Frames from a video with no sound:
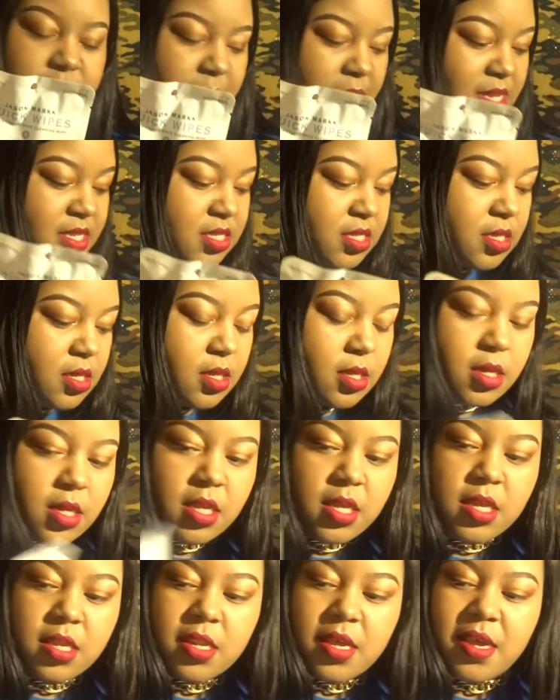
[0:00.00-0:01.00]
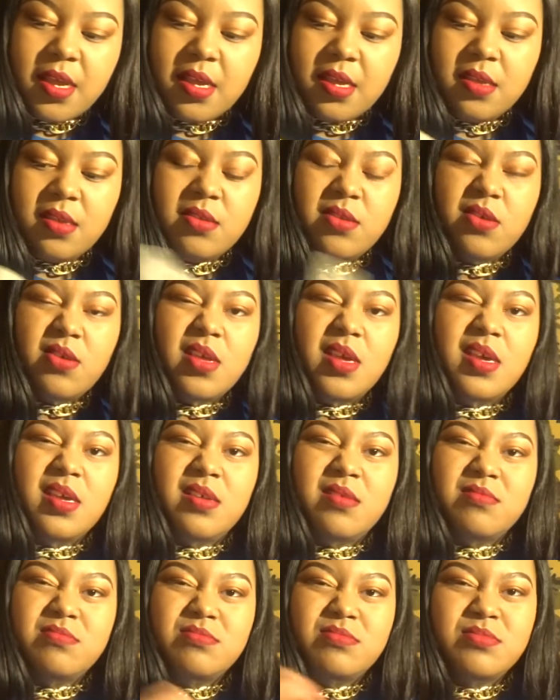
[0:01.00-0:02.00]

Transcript: basically like, you know, like